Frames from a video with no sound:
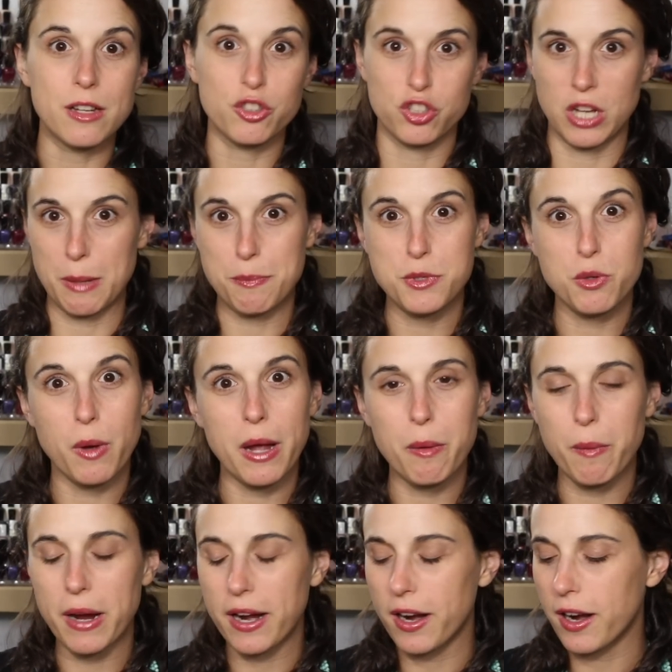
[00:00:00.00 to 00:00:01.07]
nail shape do I
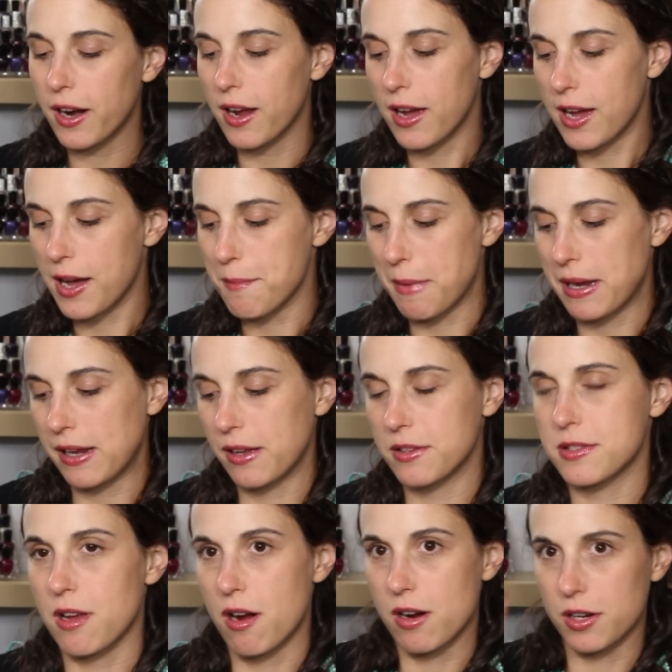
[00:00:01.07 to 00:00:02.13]
wear? My
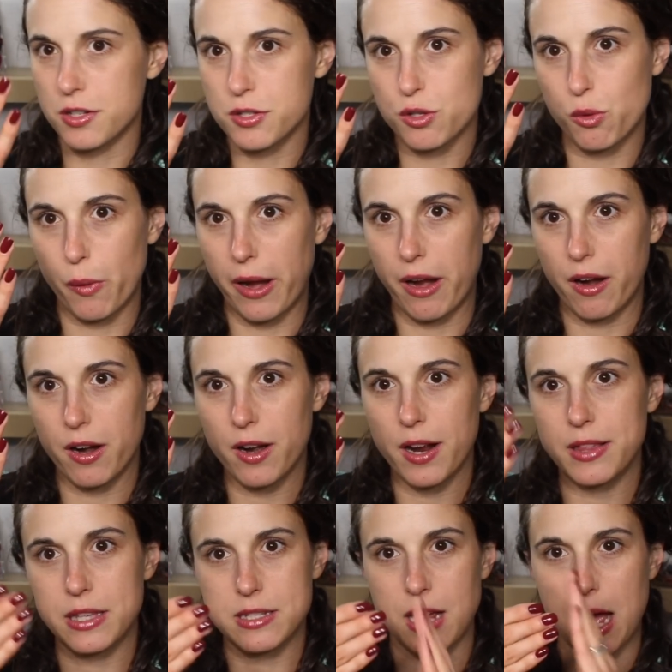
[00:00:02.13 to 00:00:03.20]
nails are square
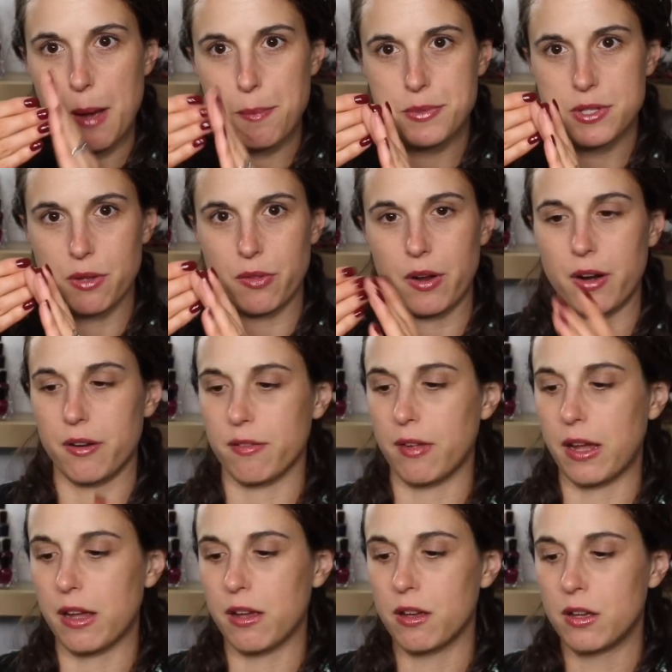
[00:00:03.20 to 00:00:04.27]
at the top, so they're
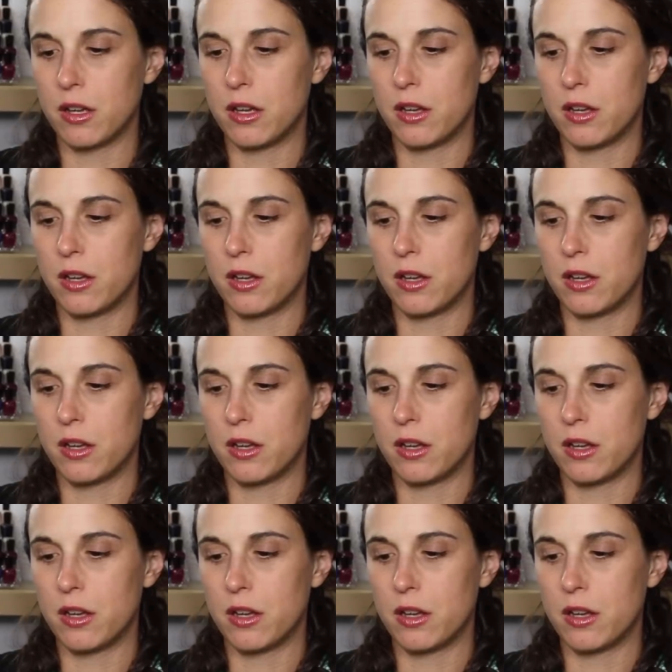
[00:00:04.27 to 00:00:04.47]
like